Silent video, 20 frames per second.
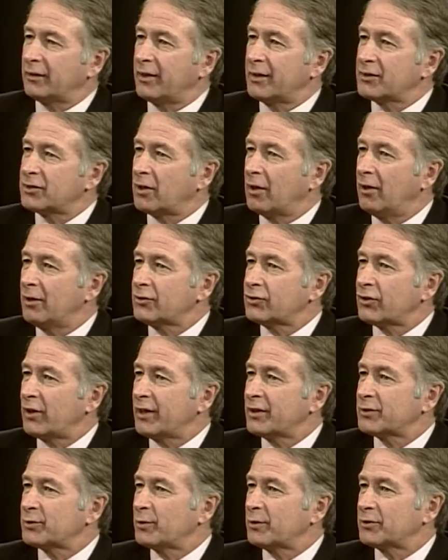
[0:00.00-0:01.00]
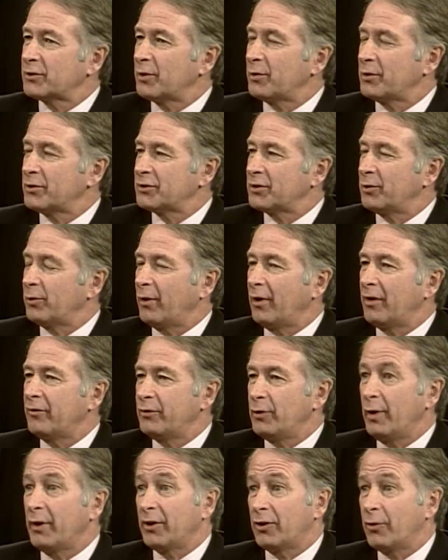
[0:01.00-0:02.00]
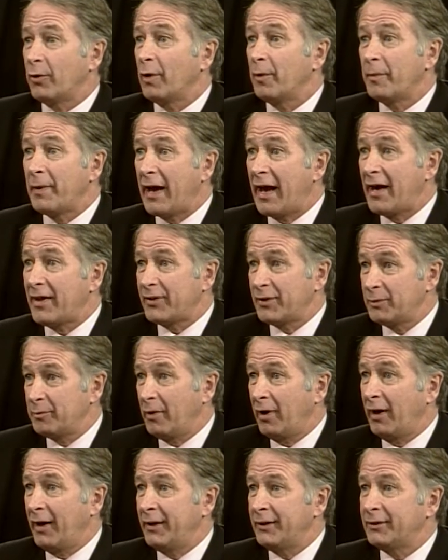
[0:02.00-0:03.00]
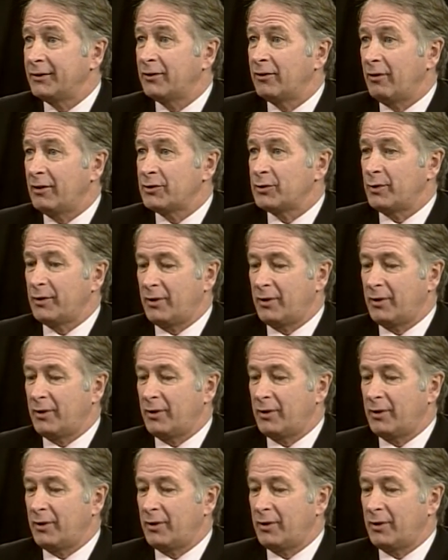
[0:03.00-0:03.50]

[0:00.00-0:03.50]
nice contrast, which I wasn't aware of. You had a career path in mind, graduate